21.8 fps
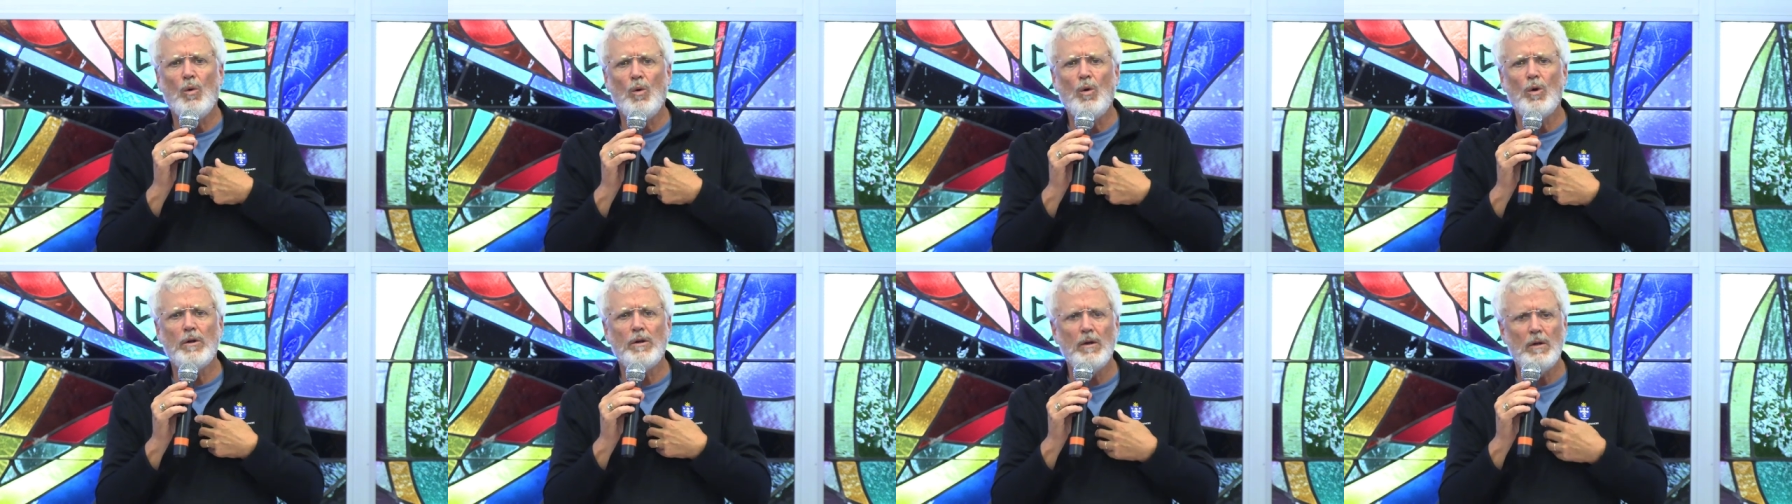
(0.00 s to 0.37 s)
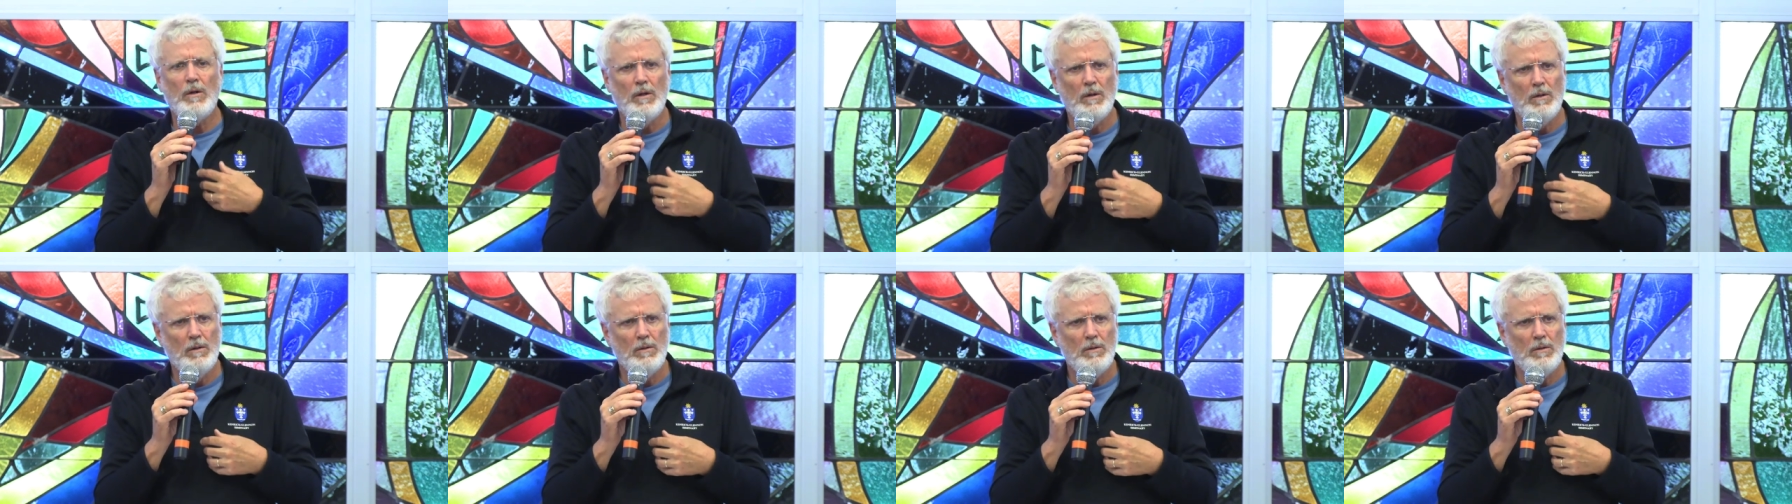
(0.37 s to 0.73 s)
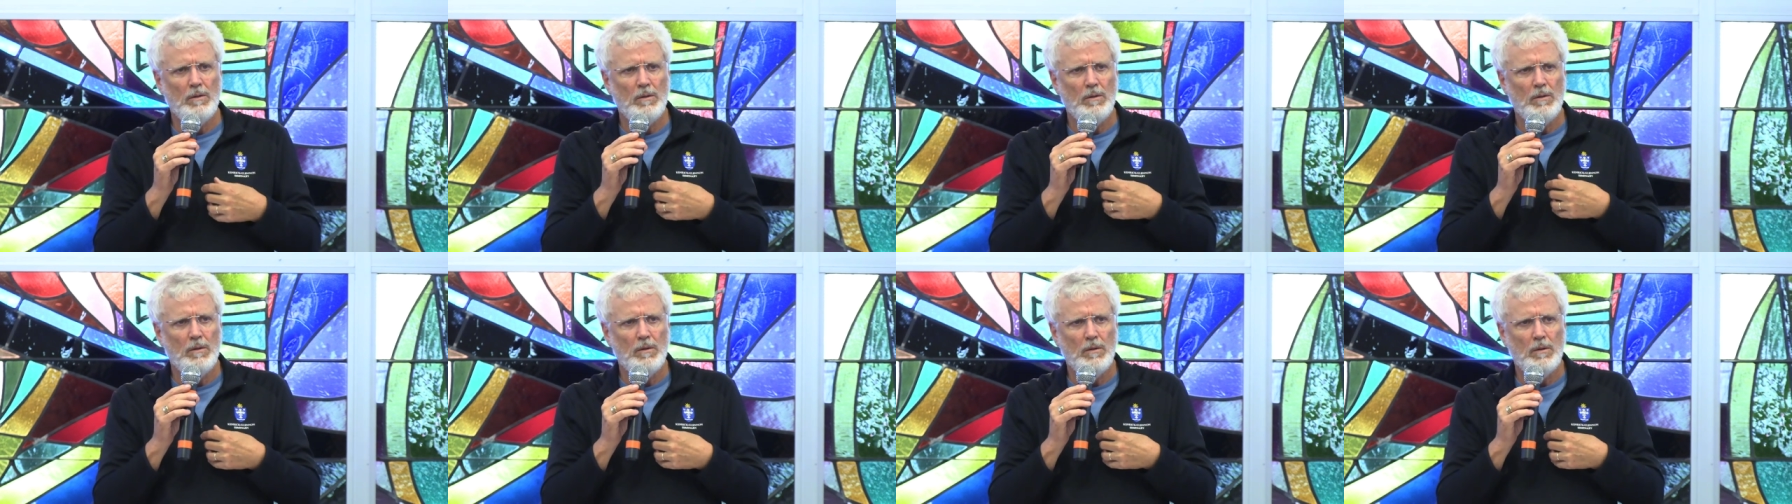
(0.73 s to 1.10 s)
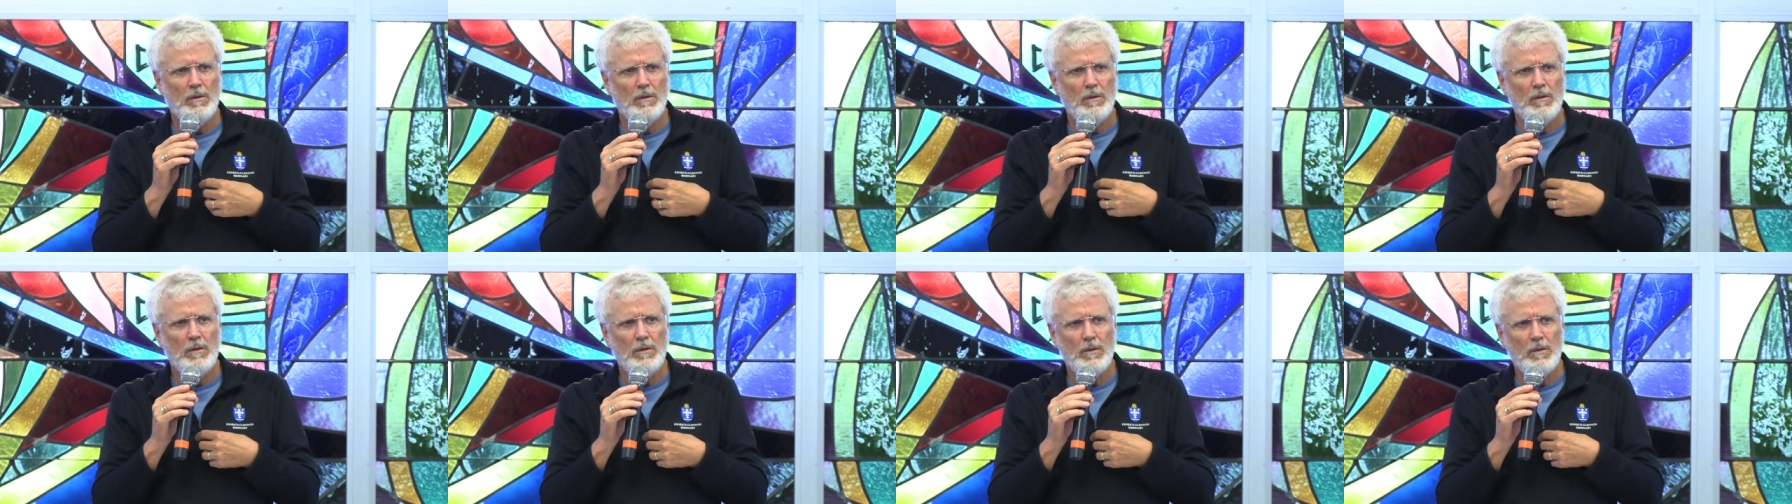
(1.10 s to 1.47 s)
order,
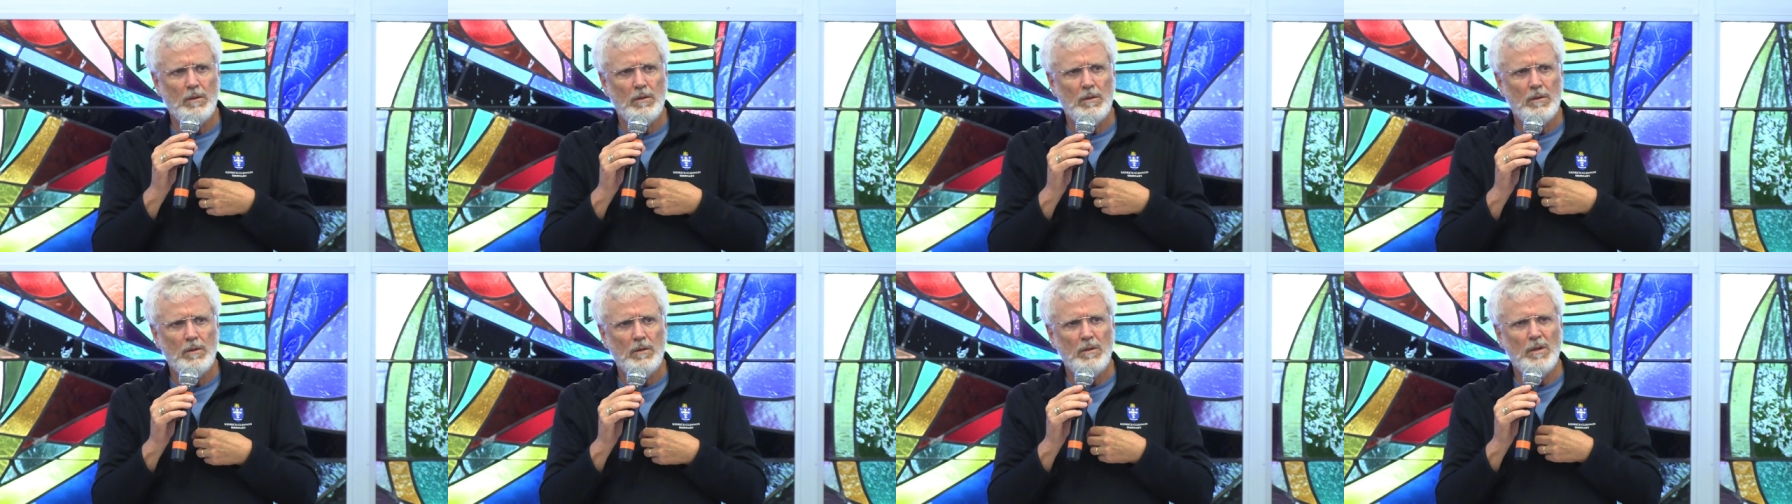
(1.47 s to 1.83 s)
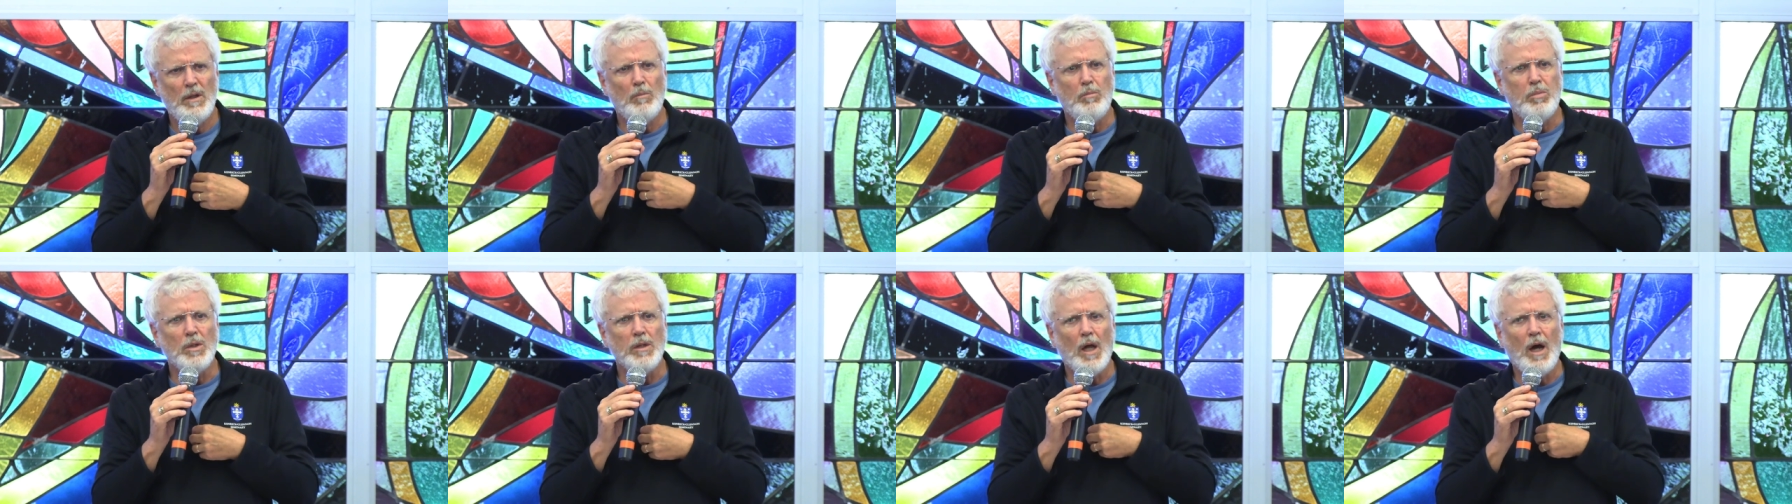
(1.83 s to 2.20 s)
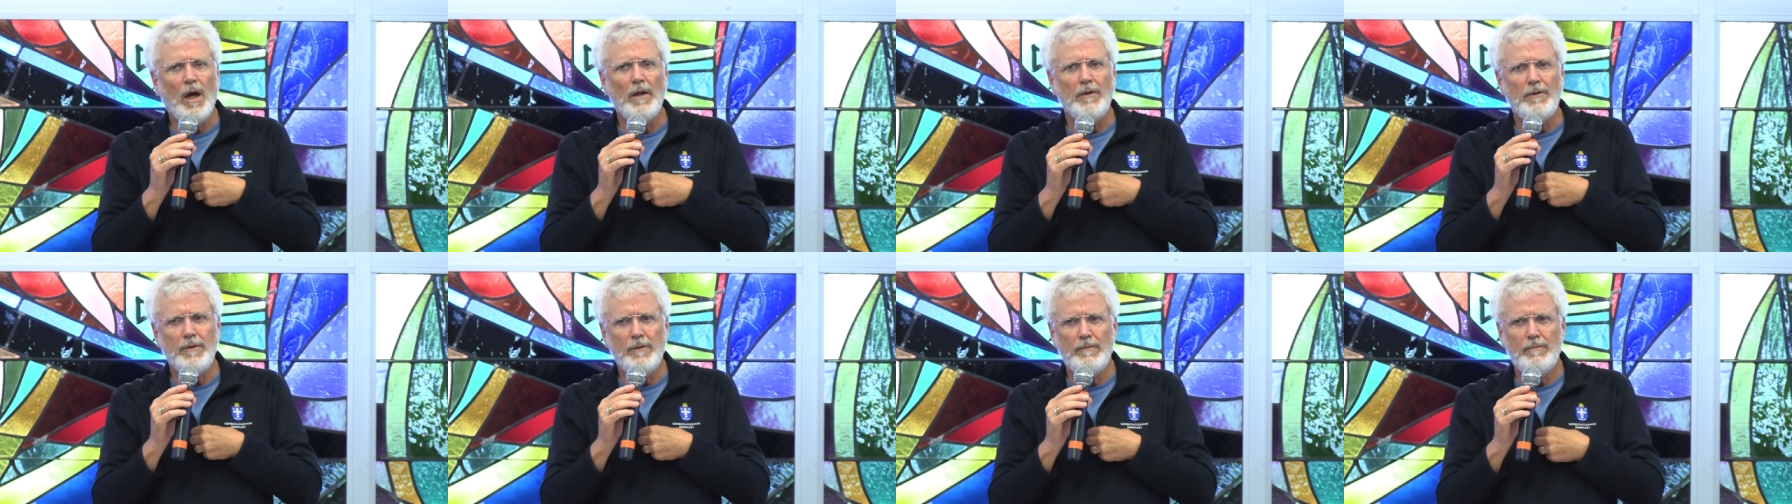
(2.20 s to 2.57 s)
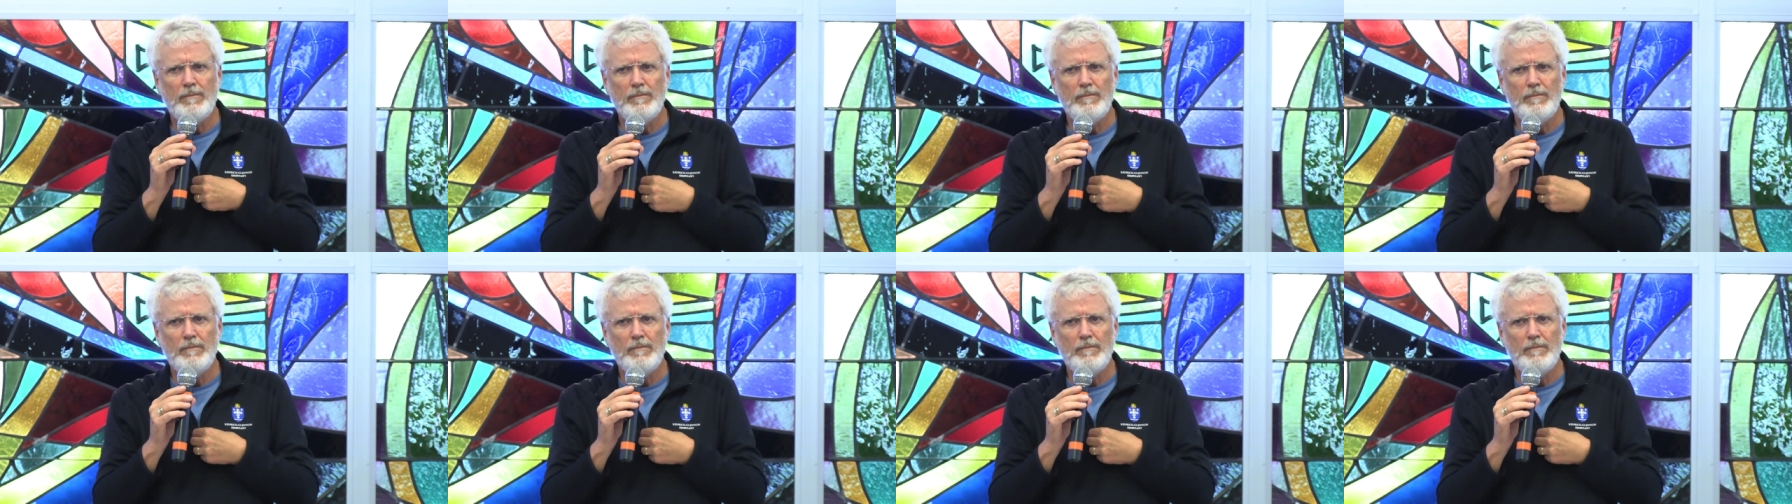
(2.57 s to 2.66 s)
the blood.